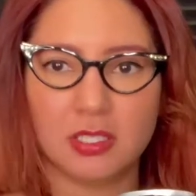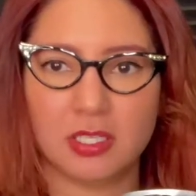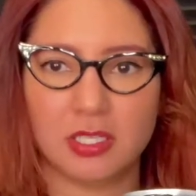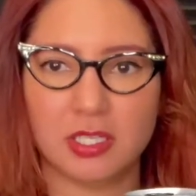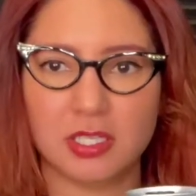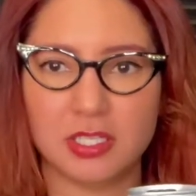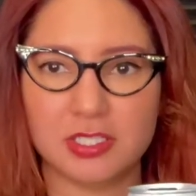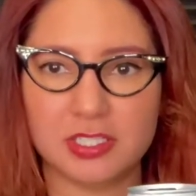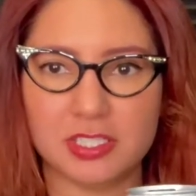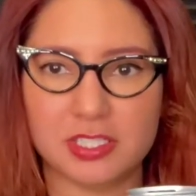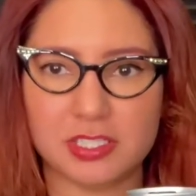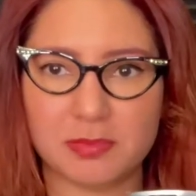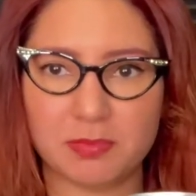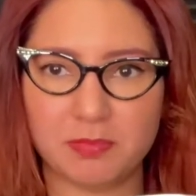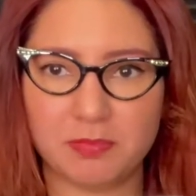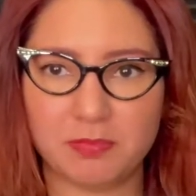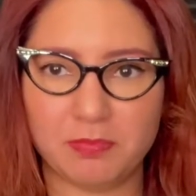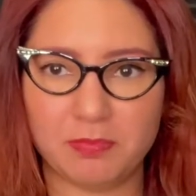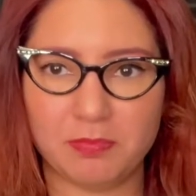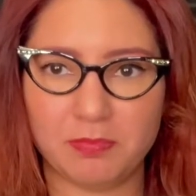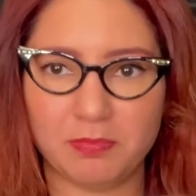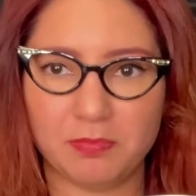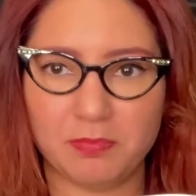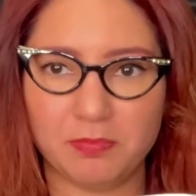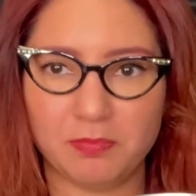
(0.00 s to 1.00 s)
And just
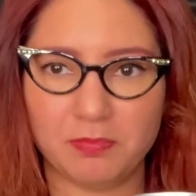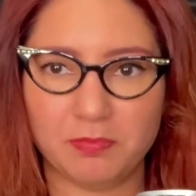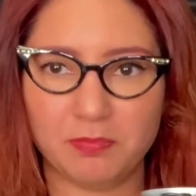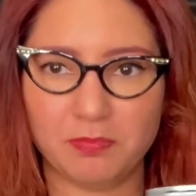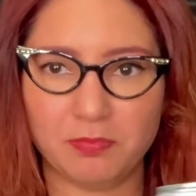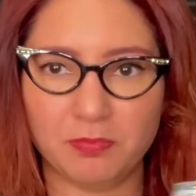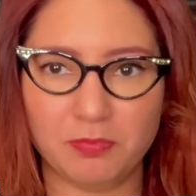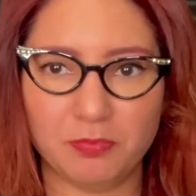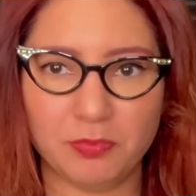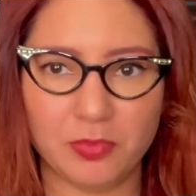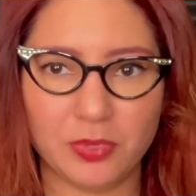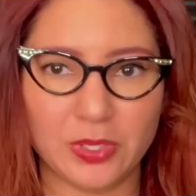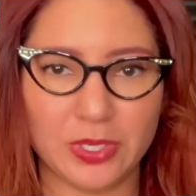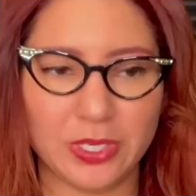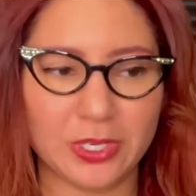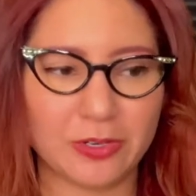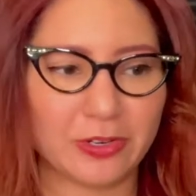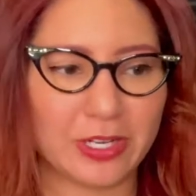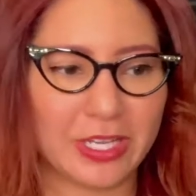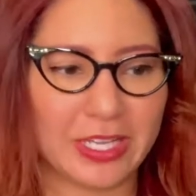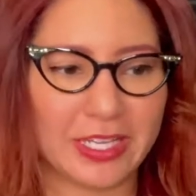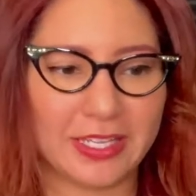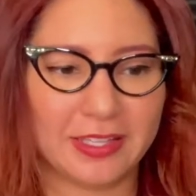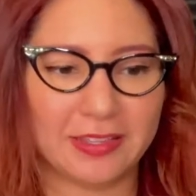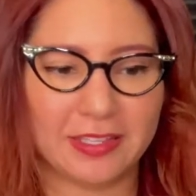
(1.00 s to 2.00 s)
put it
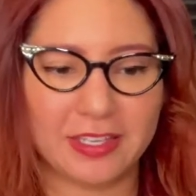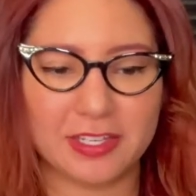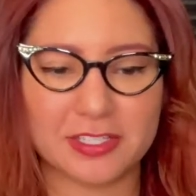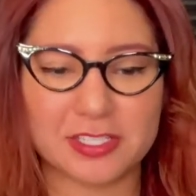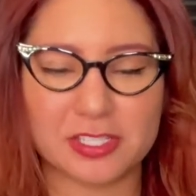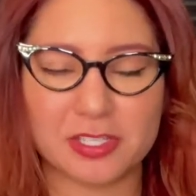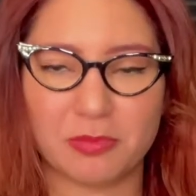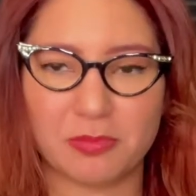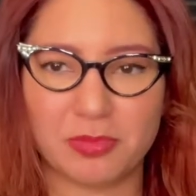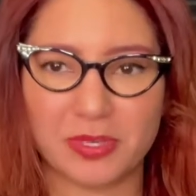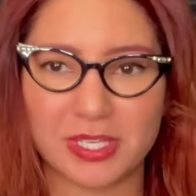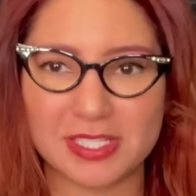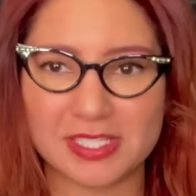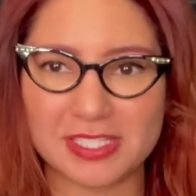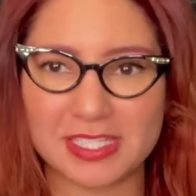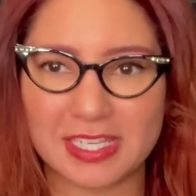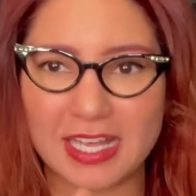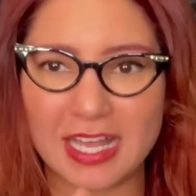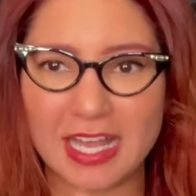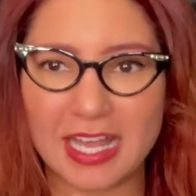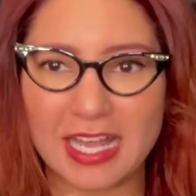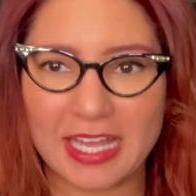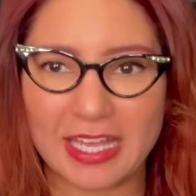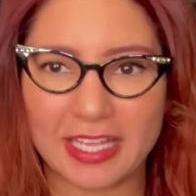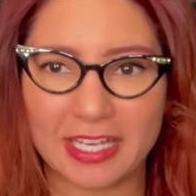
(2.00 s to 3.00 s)
right in there so it brings it
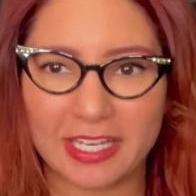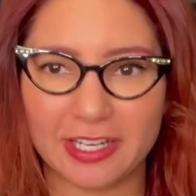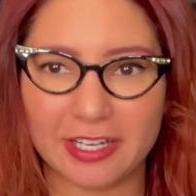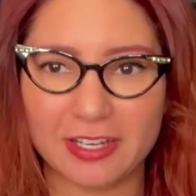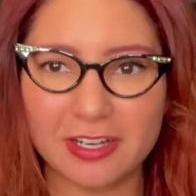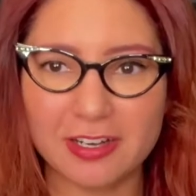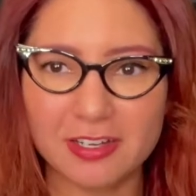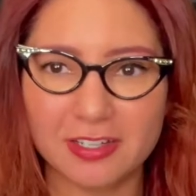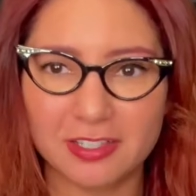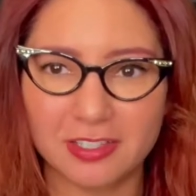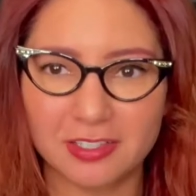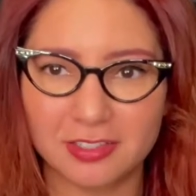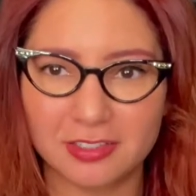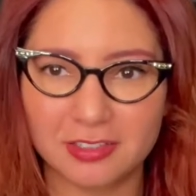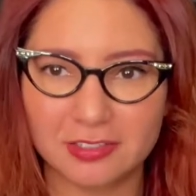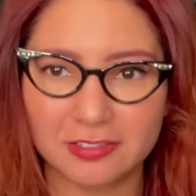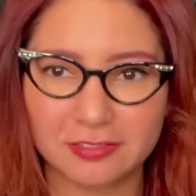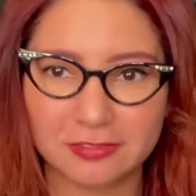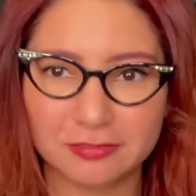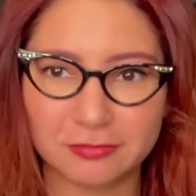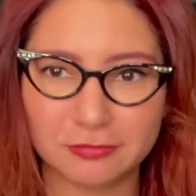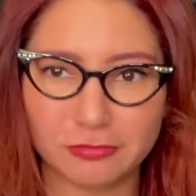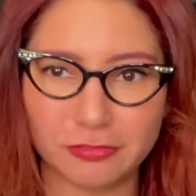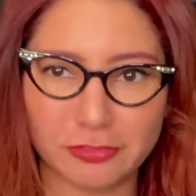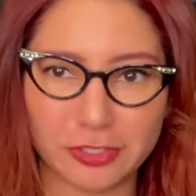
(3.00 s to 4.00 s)
higher
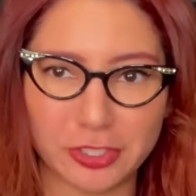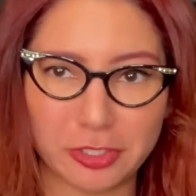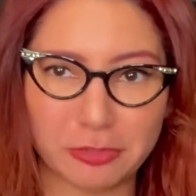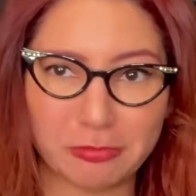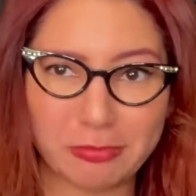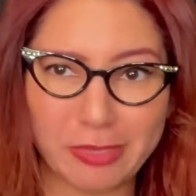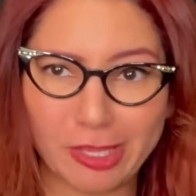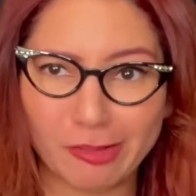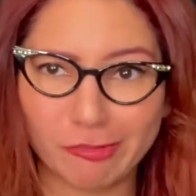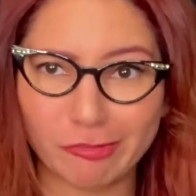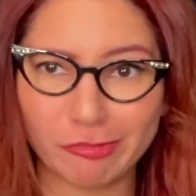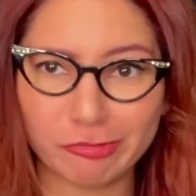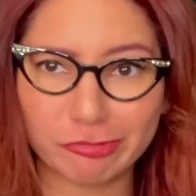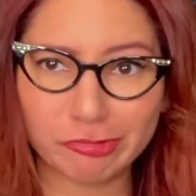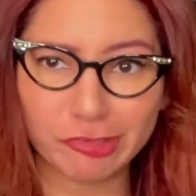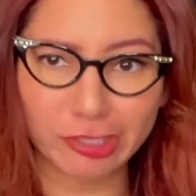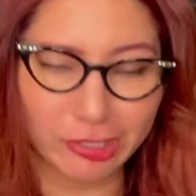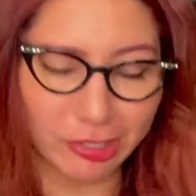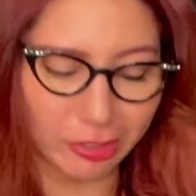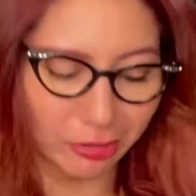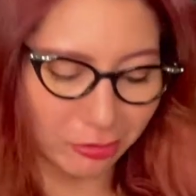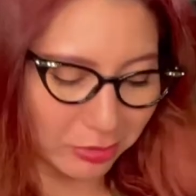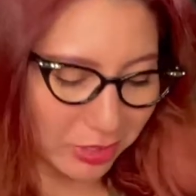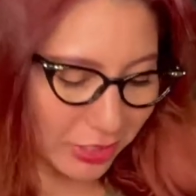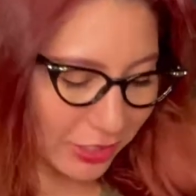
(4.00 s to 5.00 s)
for your mouth to
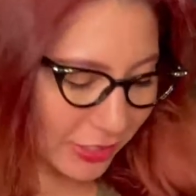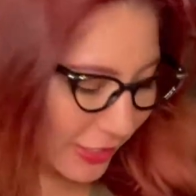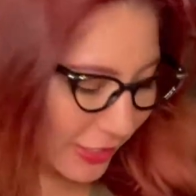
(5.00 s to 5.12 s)
go on,